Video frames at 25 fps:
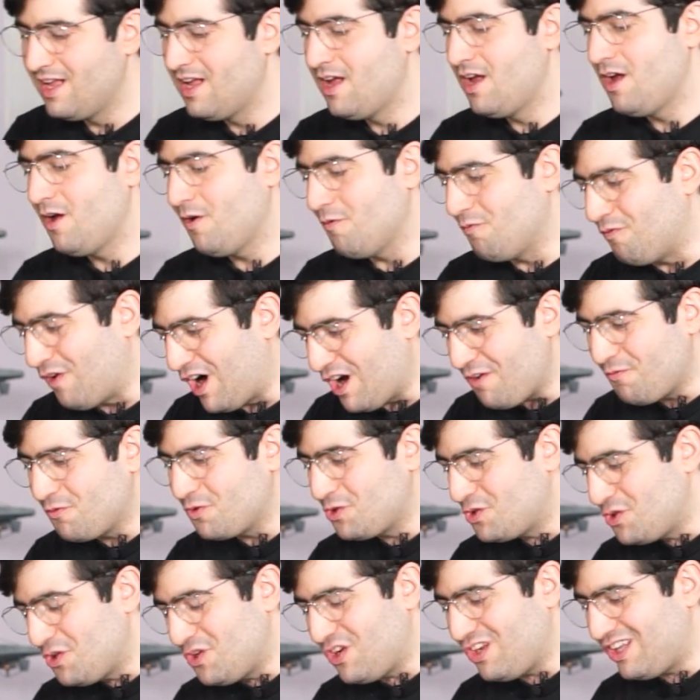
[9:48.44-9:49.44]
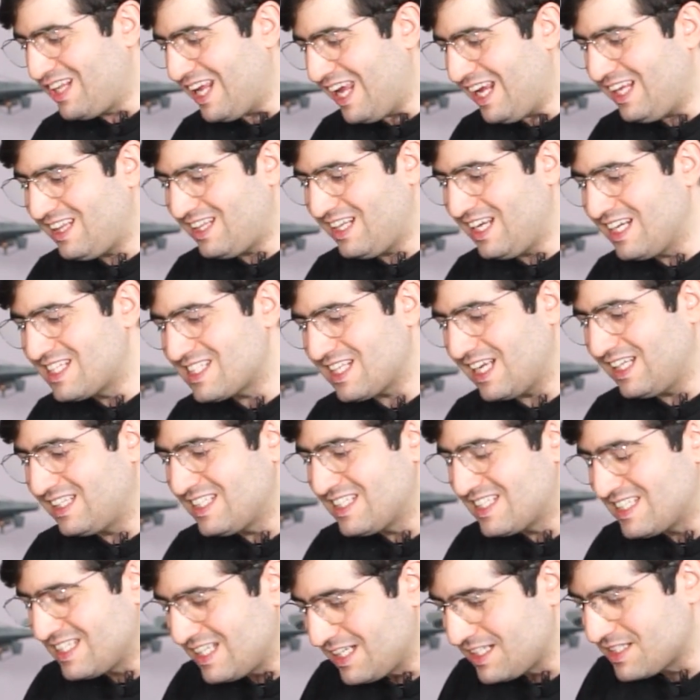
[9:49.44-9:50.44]
why would you need
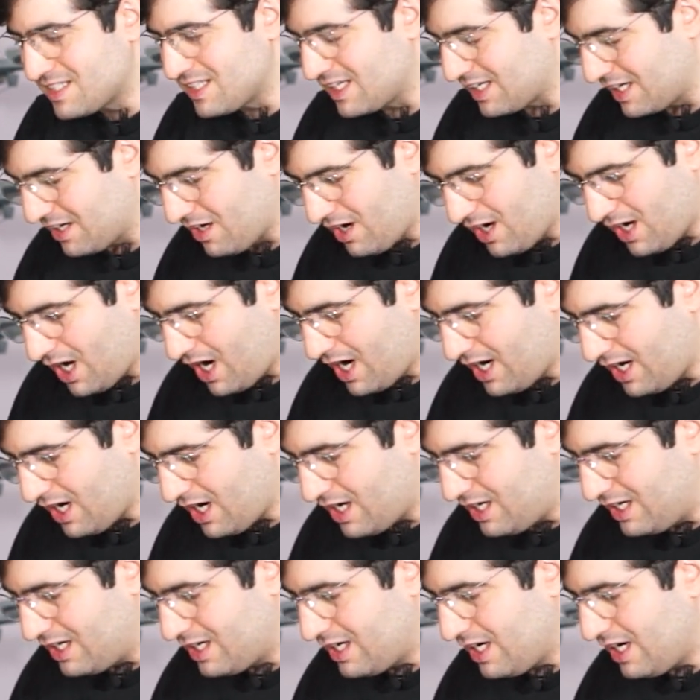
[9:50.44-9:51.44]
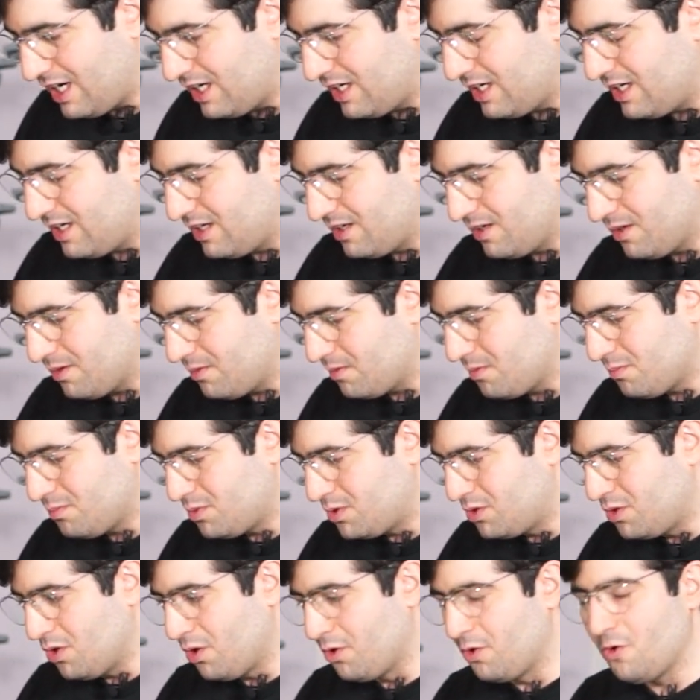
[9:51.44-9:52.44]
x86 again? I really
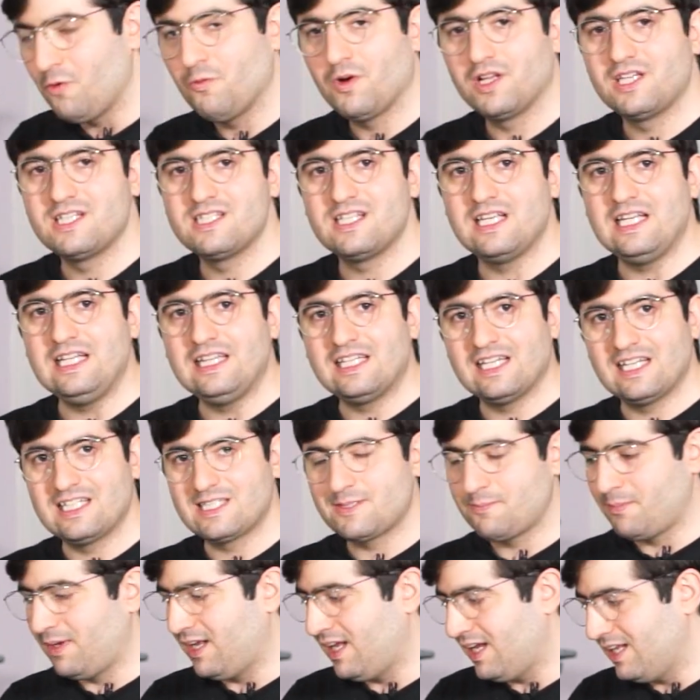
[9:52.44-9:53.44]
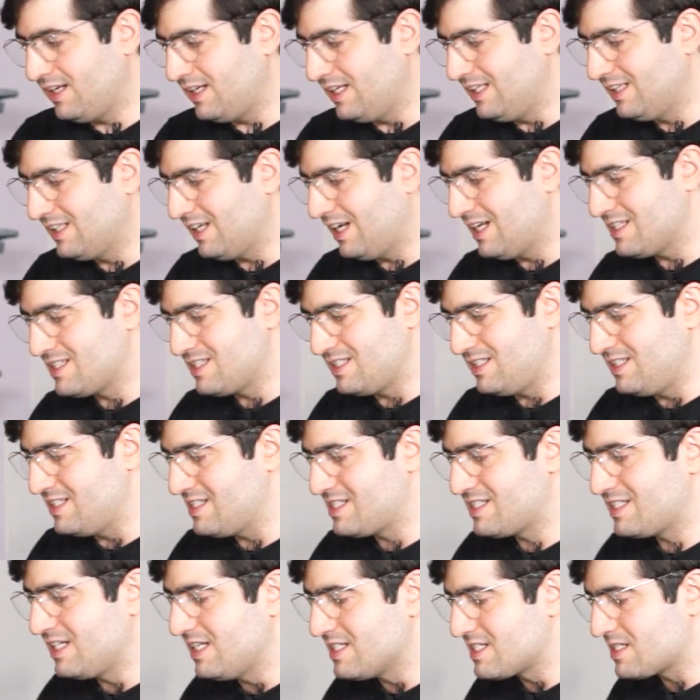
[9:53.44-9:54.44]
don't know what is Intel's plan. Intel is
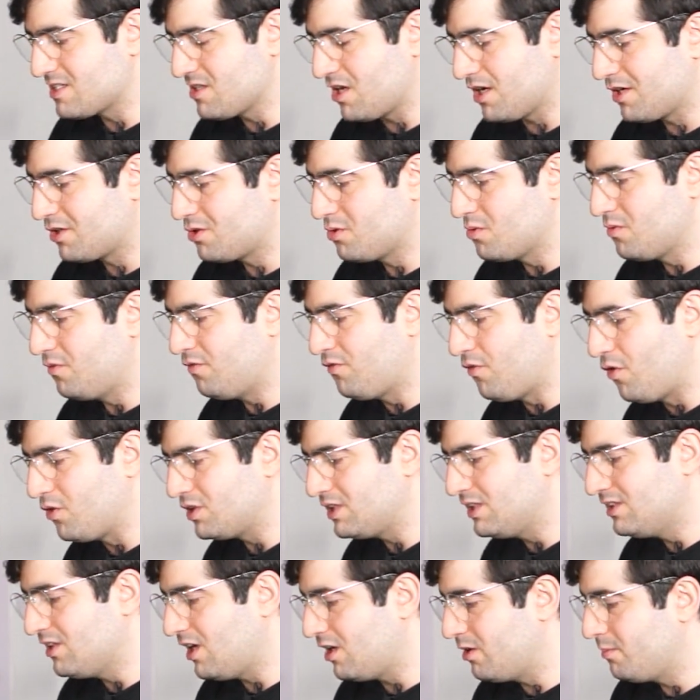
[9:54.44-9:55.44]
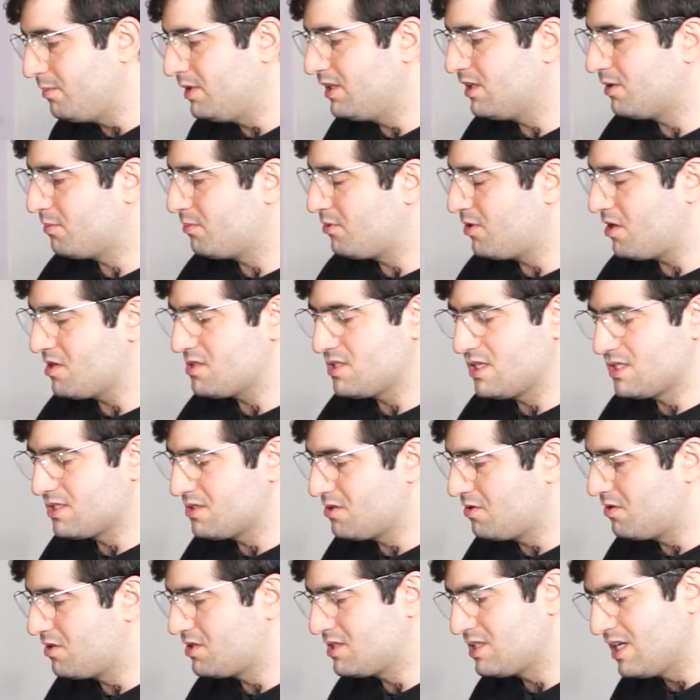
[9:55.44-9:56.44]
still stuck to 14 nanometer
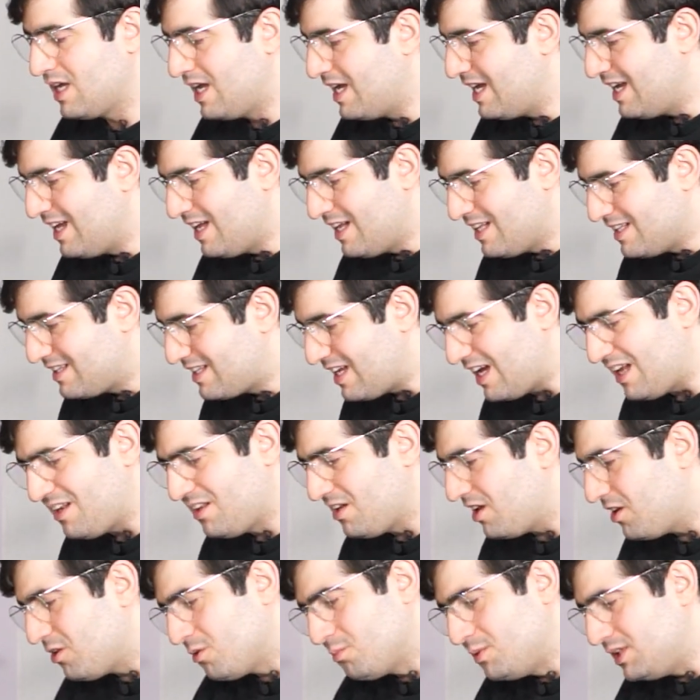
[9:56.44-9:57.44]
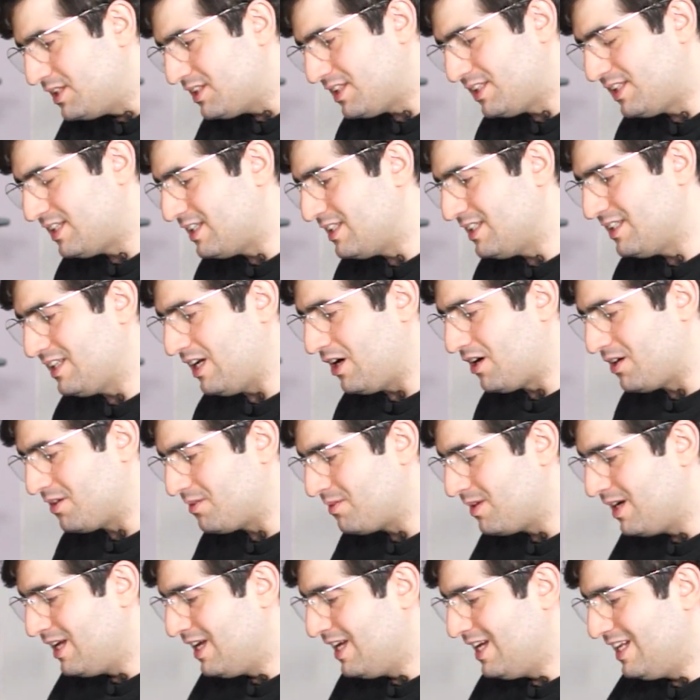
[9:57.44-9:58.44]
processors, 10 nanometer. They are
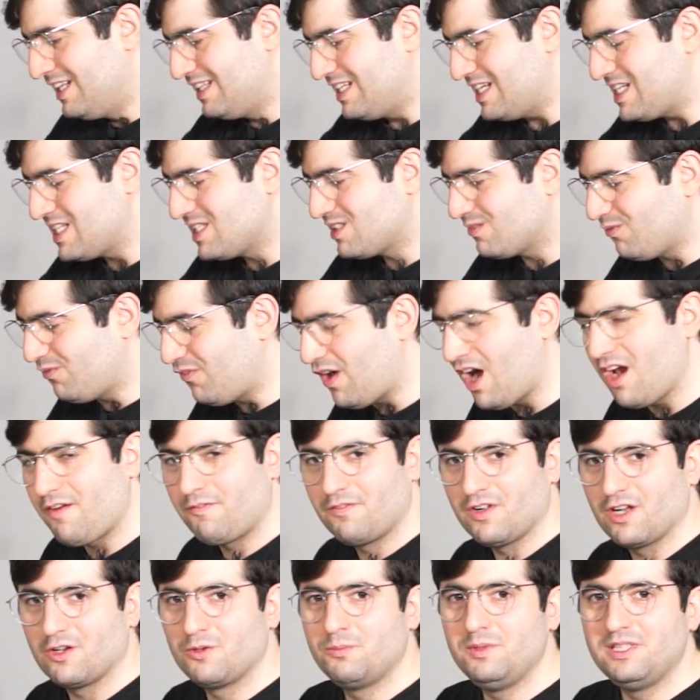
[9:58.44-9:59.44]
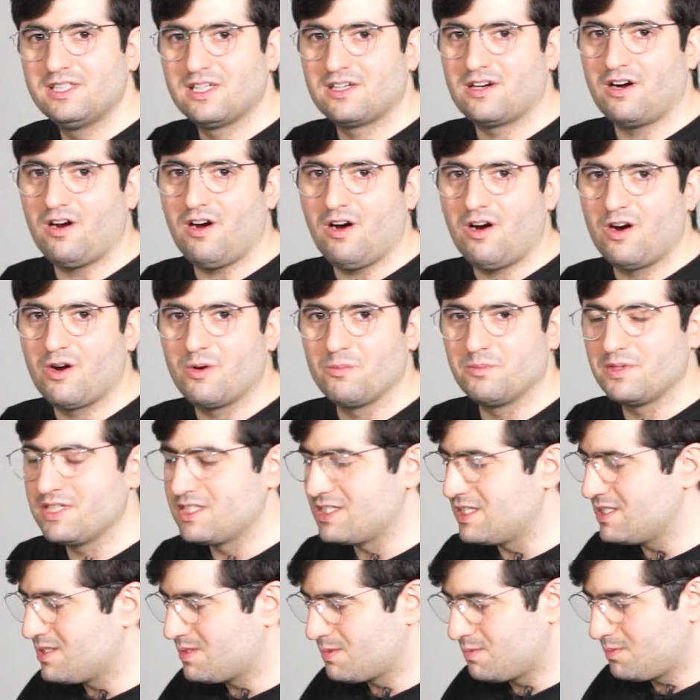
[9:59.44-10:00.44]
This is 5 nanometer ARM. This
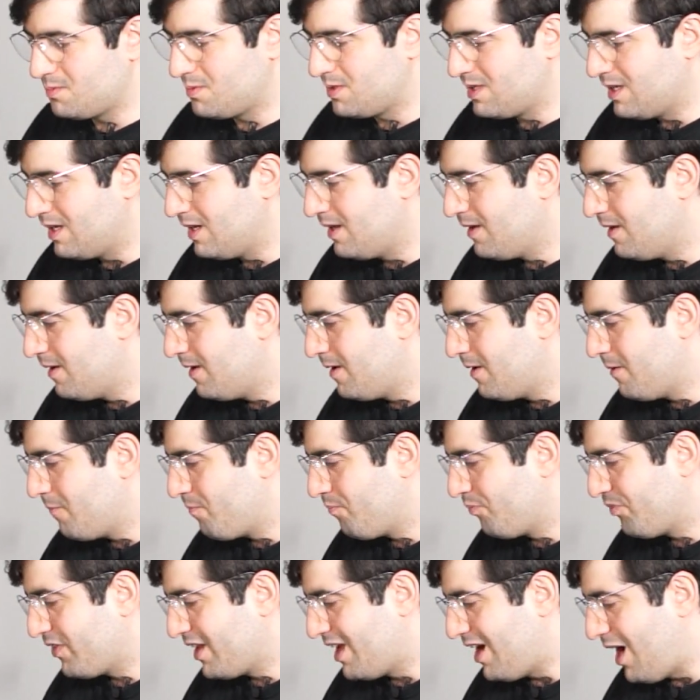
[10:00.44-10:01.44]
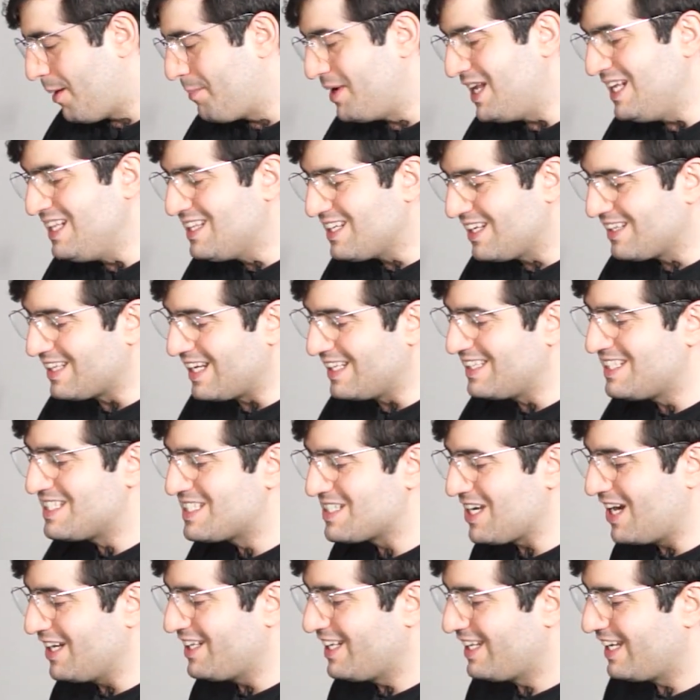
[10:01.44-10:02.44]
is, I mean, Intel, they
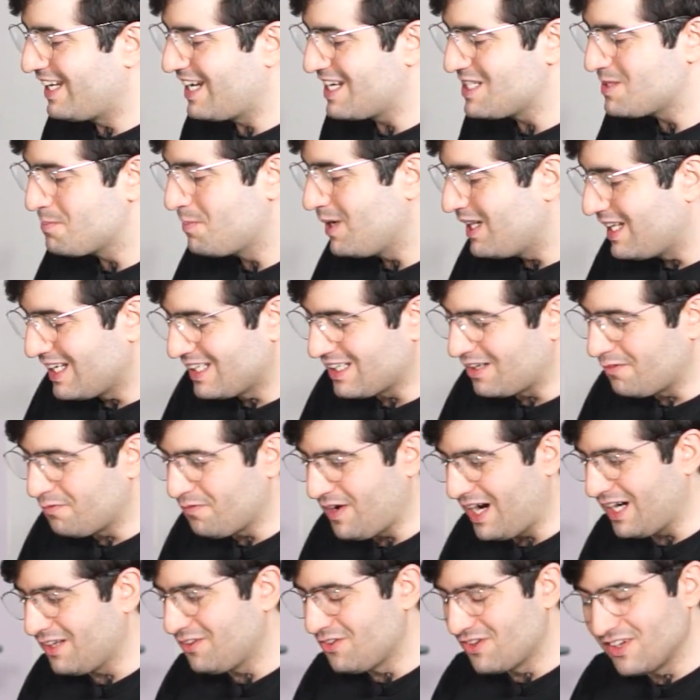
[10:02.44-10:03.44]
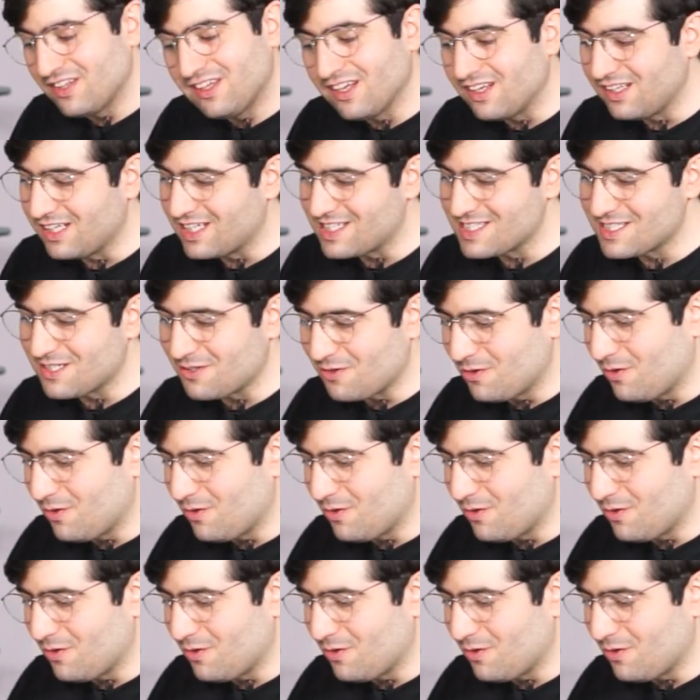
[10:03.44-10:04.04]
decided against building their factory 10 years ago,